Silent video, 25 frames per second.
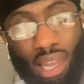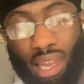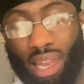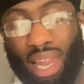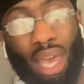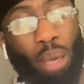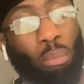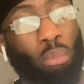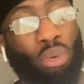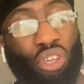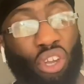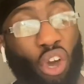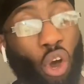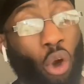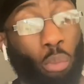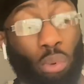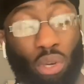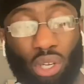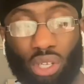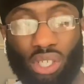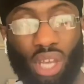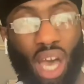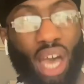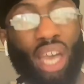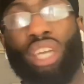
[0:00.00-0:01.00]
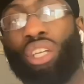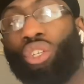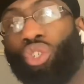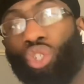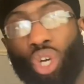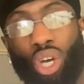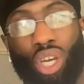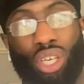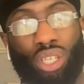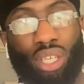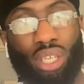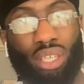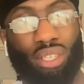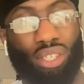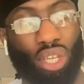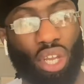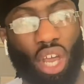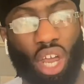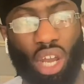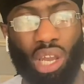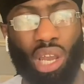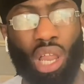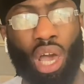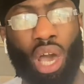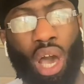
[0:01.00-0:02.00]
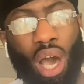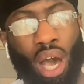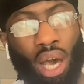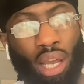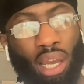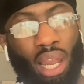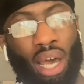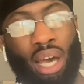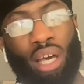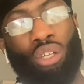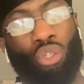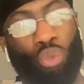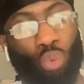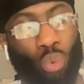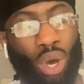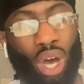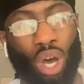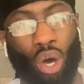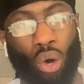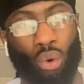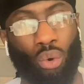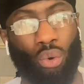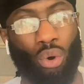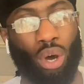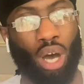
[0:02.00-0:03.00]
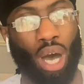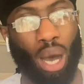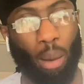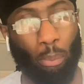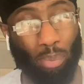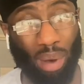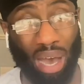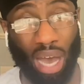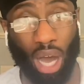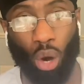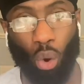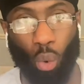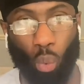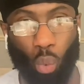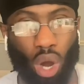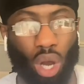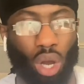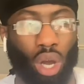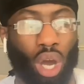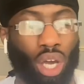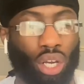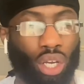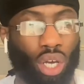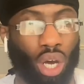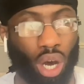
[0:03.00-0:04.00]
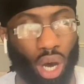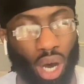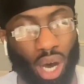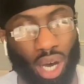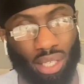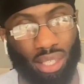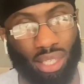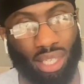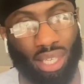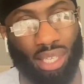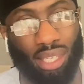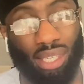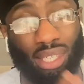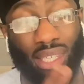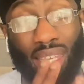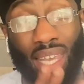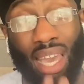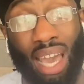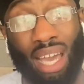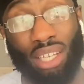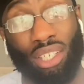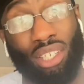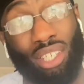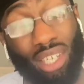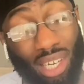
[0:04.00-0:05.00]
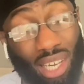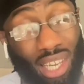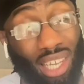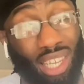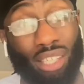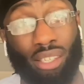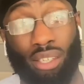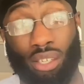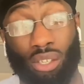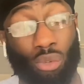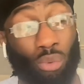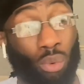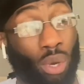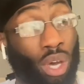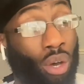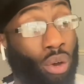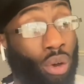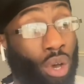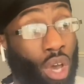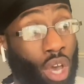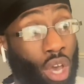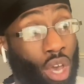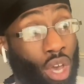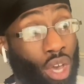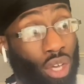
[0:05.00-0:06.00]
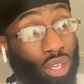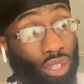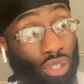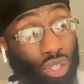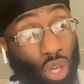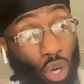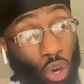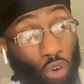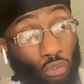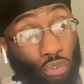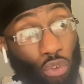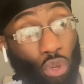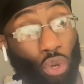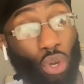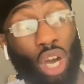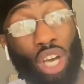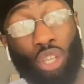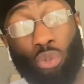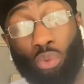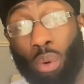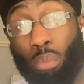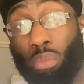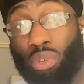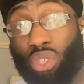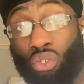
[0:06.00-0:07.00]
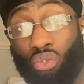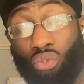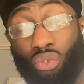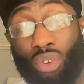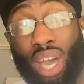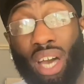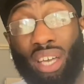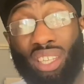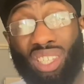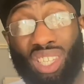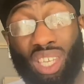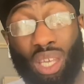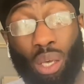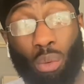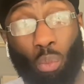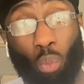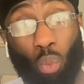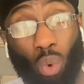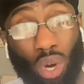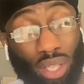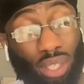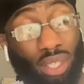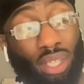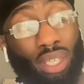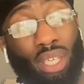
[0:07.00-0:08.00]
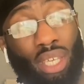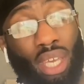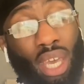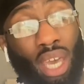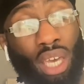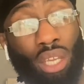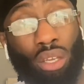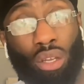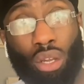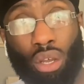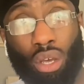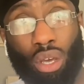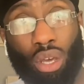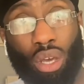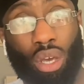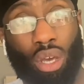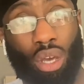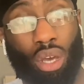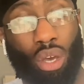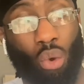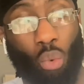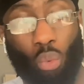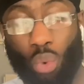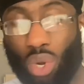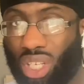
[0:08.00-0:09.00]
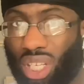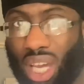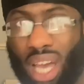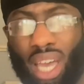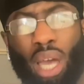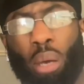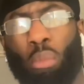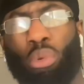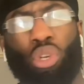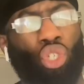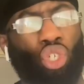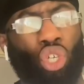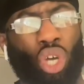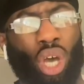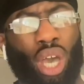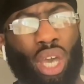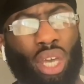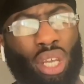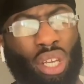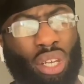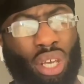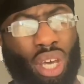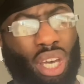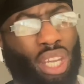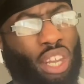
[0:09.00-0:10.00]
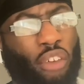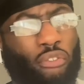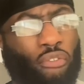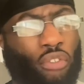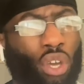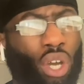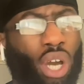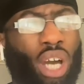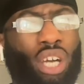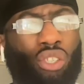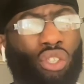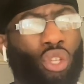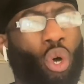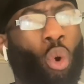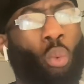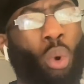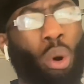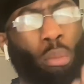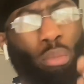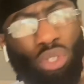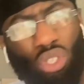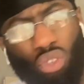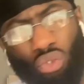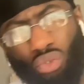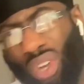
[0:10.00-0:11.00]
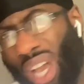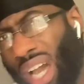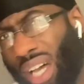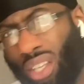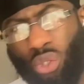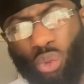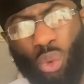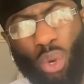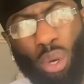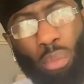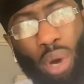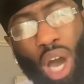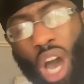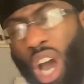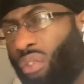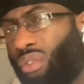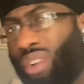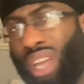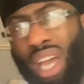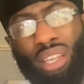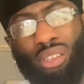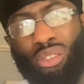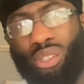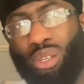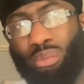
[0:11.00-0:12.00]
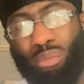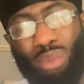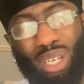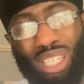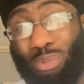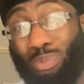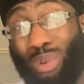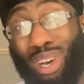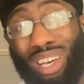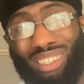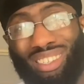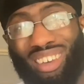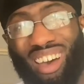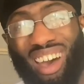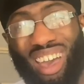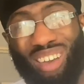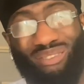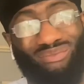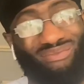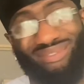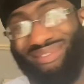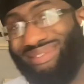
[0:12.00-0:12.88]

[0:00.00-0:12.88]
let me know, because I enjoyed this and I've learned a lot as well about what kind of artist he actually is as well. So if you guys want me to react to him once again, which I am enjoying, and if you guys don't want me to react to him, I react to him in my spare time.